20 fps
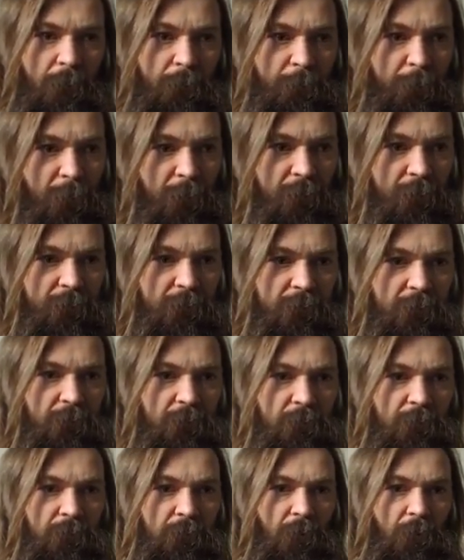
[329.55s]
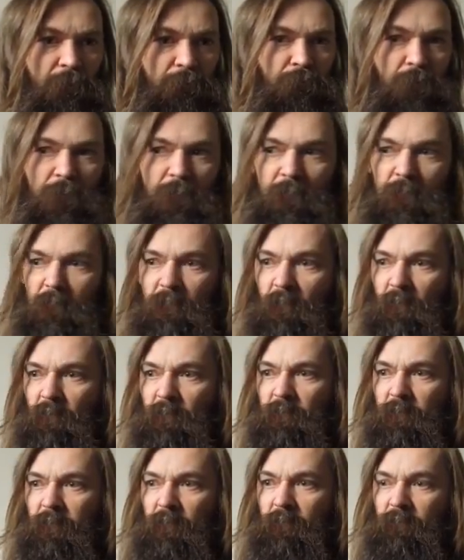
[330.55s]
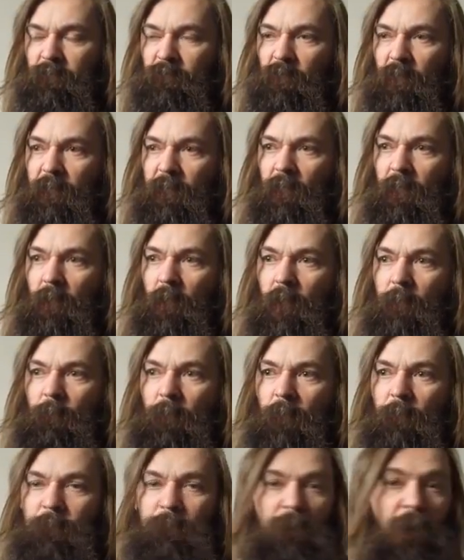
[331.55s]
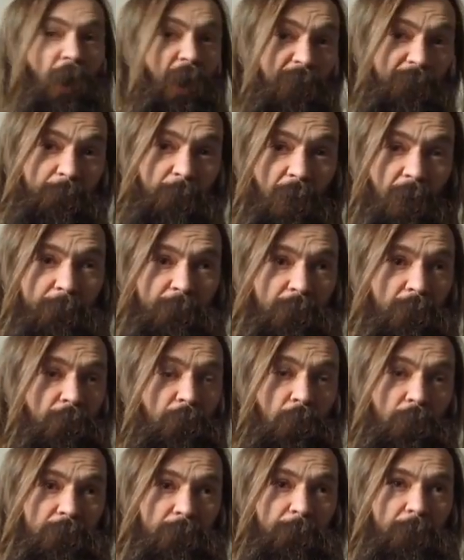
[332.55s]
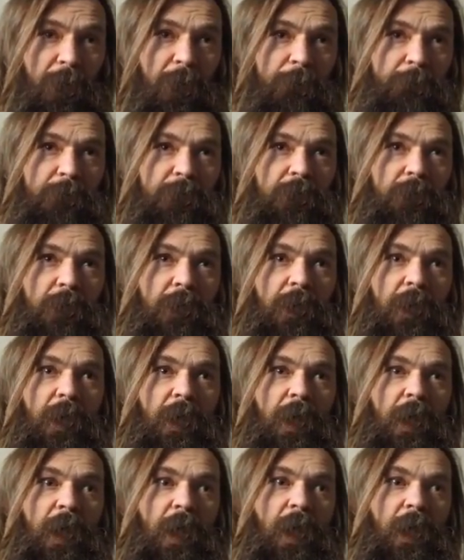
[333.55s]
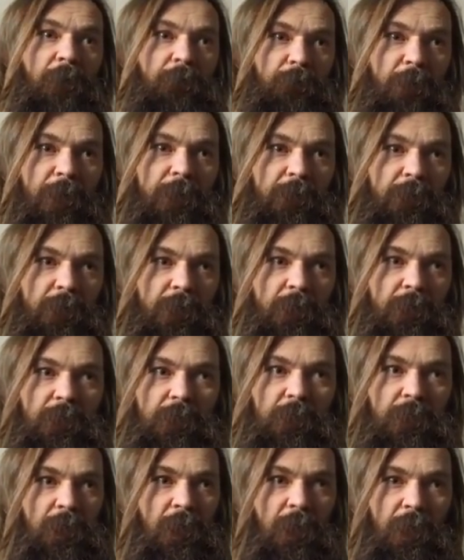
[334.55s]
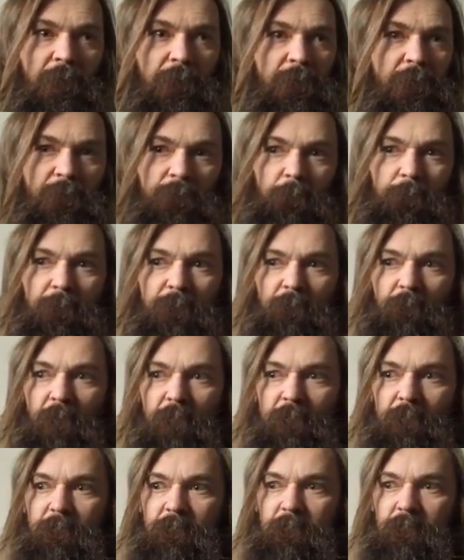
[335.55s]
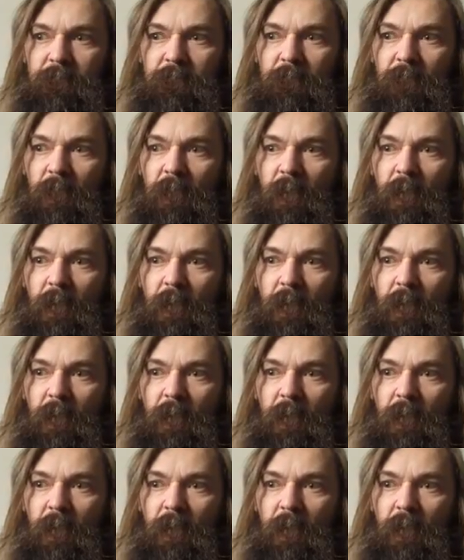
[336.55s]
But running, trying to climb up half pipes and quarter pipes at races, these will be great.